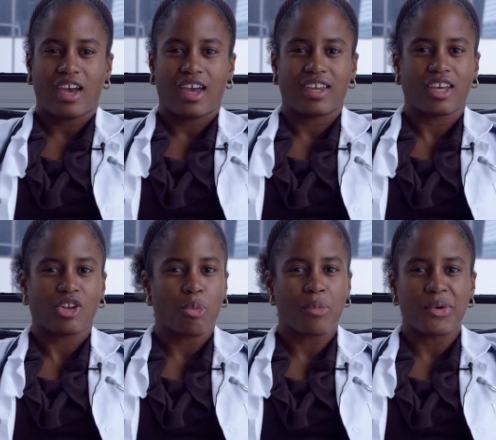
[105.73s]
I
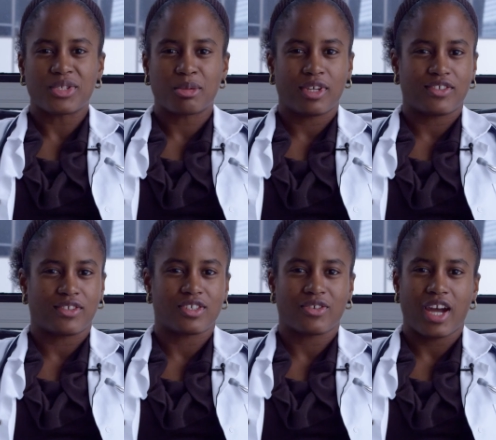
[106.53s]
get the most
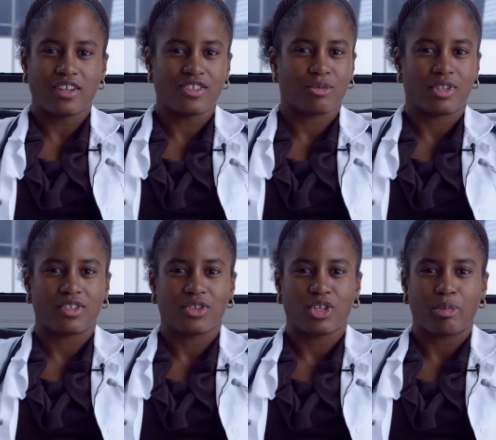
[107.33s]
patient interaction with
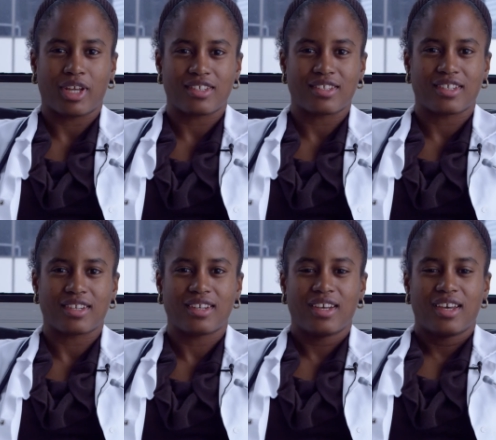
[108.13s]
internal medicine
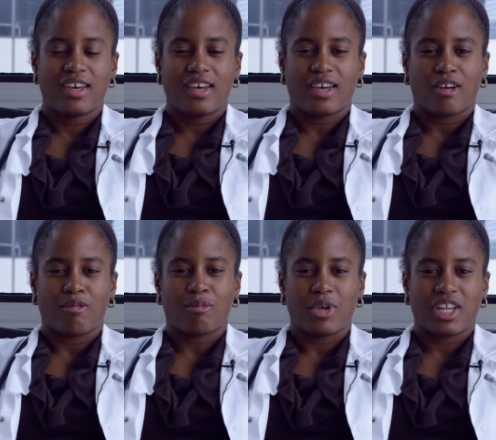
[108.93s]

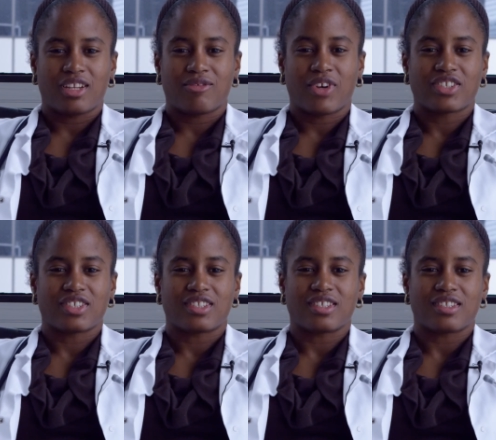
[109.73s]
um, and
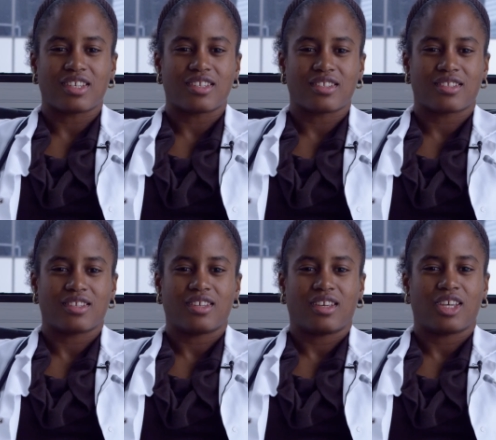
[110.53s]
infectious disease
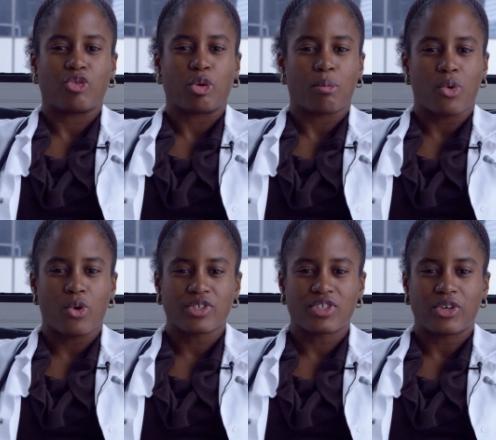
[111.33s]
even
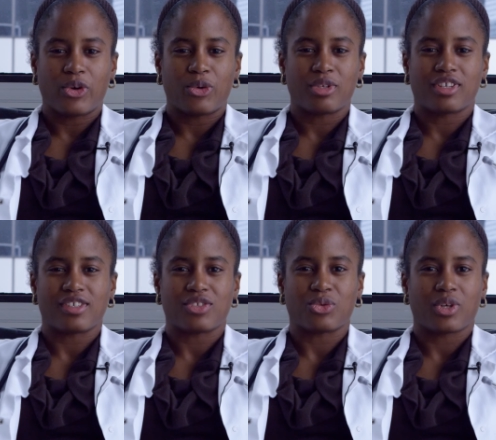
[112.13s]
more so
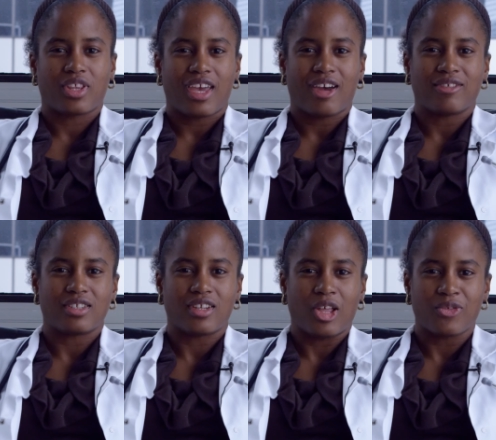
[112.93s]
because you really have to
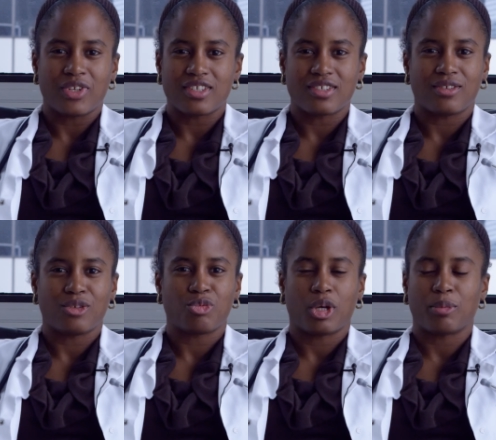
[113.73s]
delve
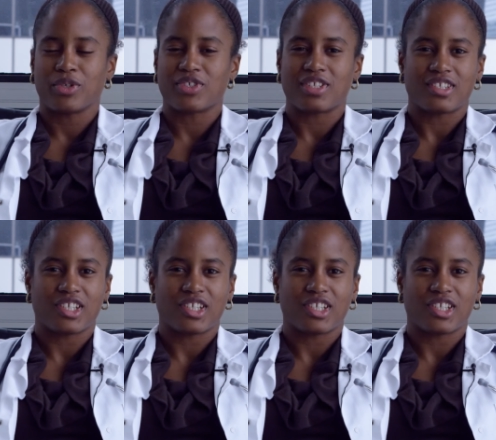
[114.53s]
into a person's